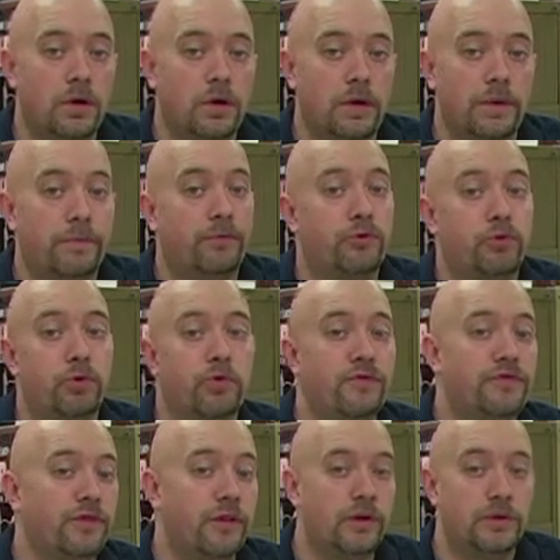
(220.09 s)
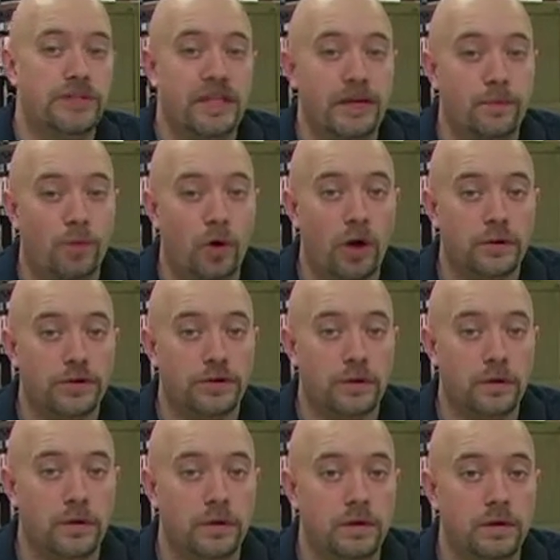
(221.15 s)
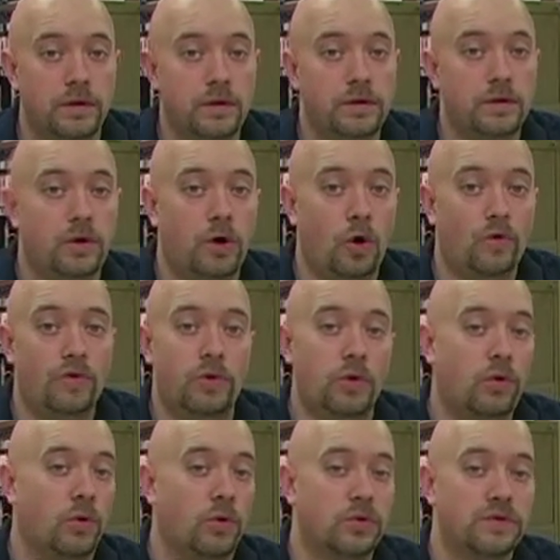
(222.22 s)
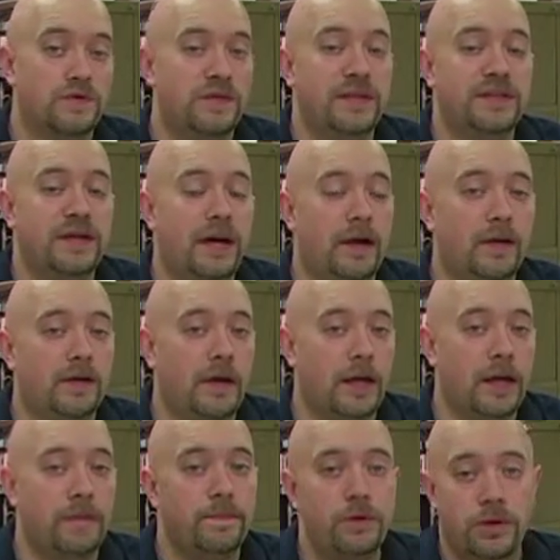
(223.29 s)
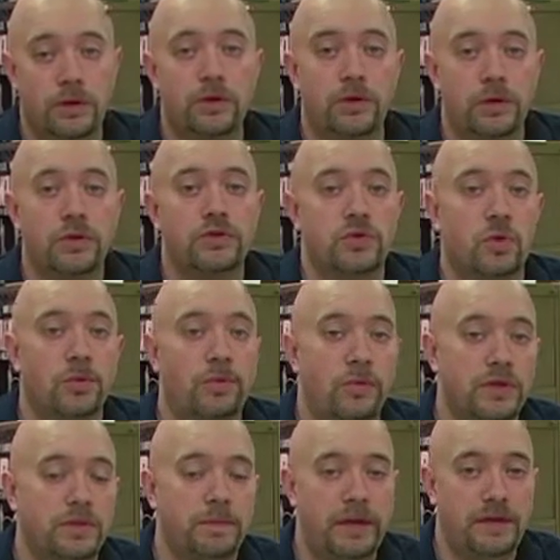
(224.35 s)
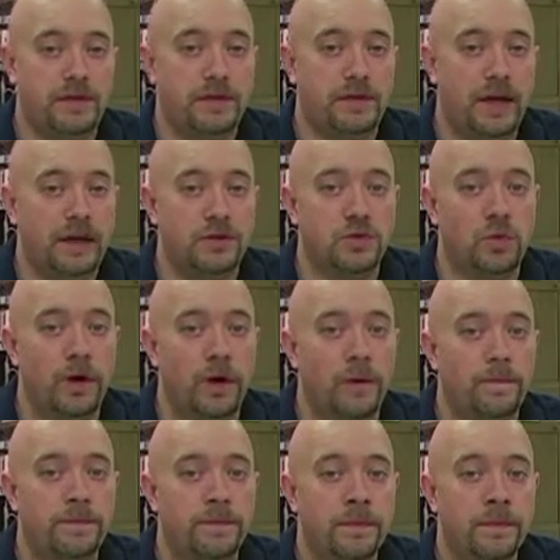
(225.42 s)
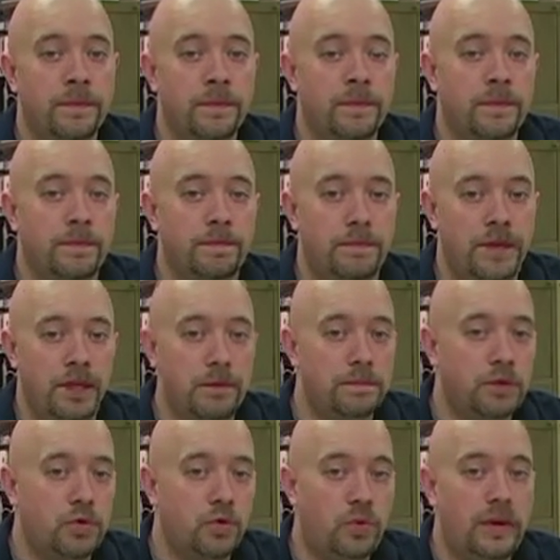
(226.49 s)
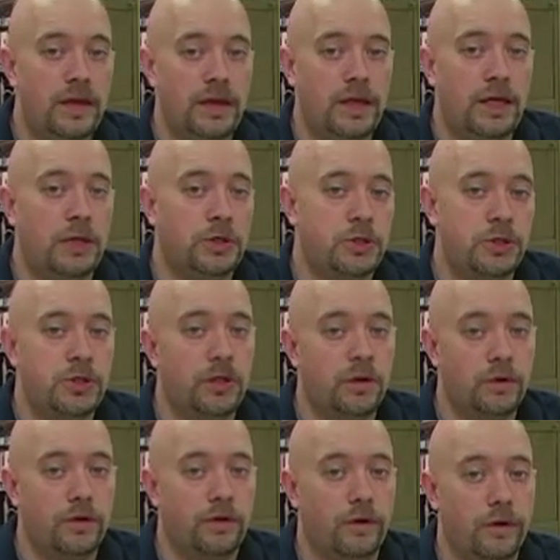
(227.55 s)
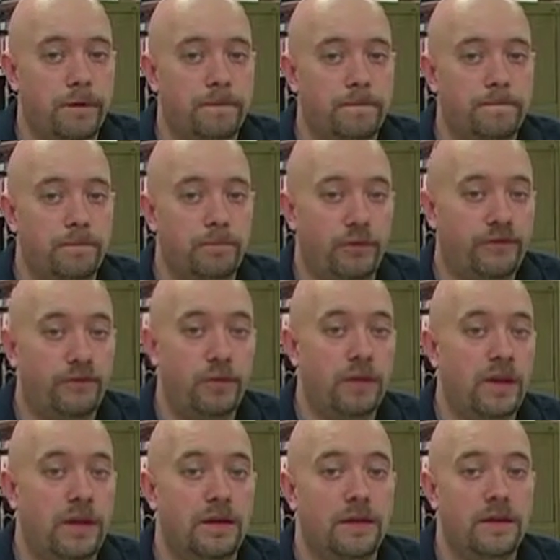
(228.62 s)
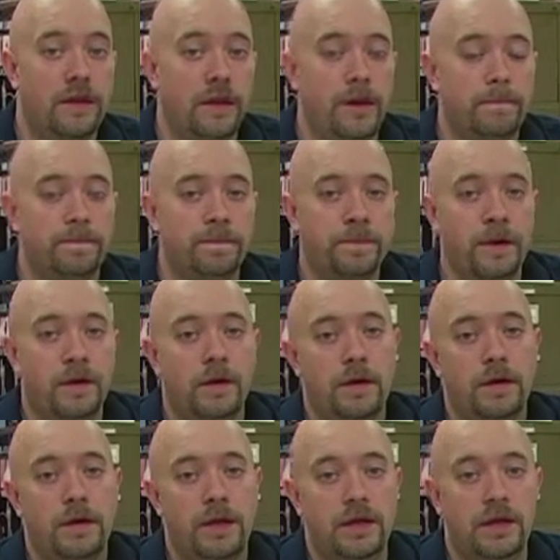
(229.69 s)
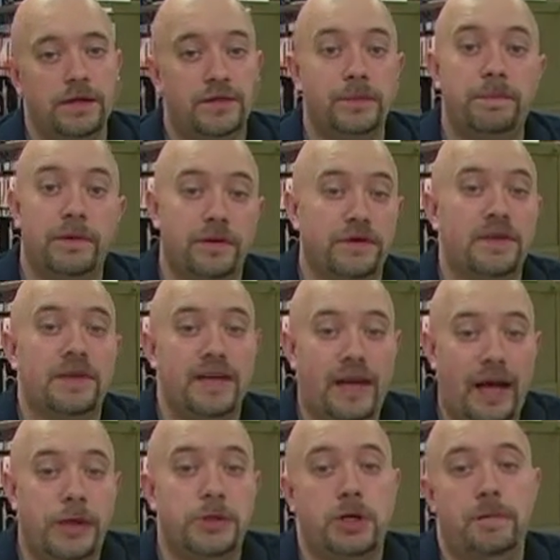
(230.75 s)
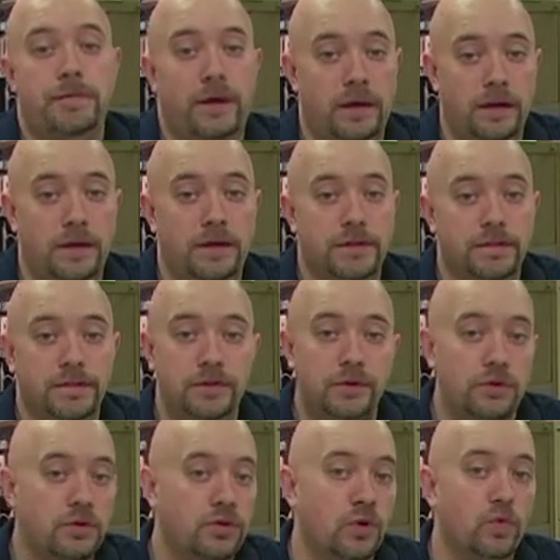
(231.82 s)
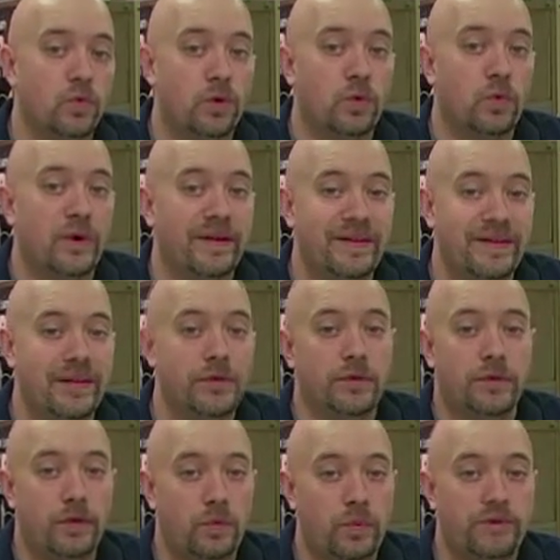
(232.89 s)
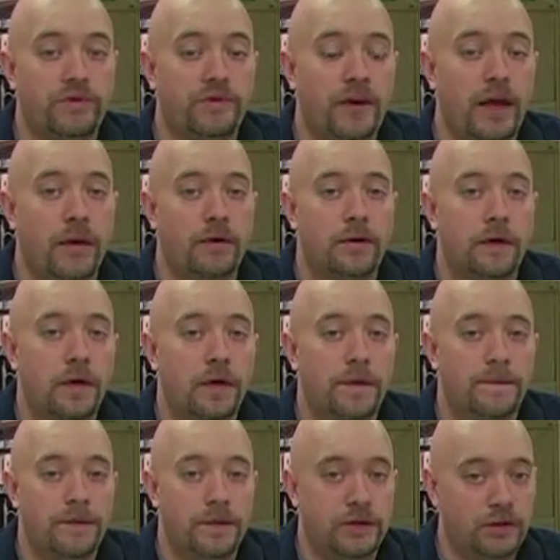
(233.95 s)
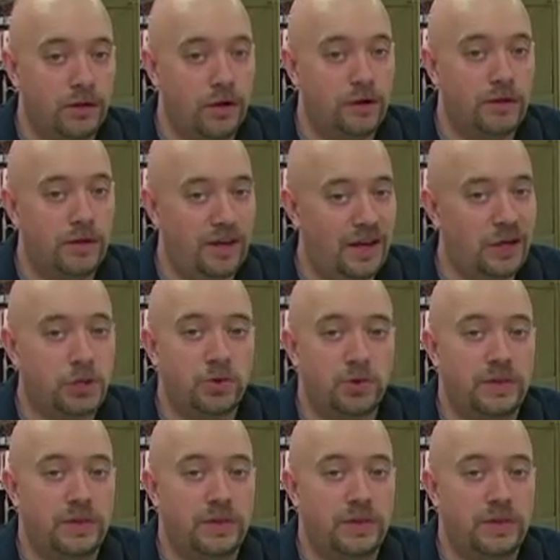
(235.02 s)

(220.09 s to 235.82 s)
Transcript: improved their team roster over the course of the entire game, you're going to score points based on that as well. In between each year, though, before the end of the game, is the built-in catch-up mechanism. So there's no runaway leader that we've found. It's called the luxury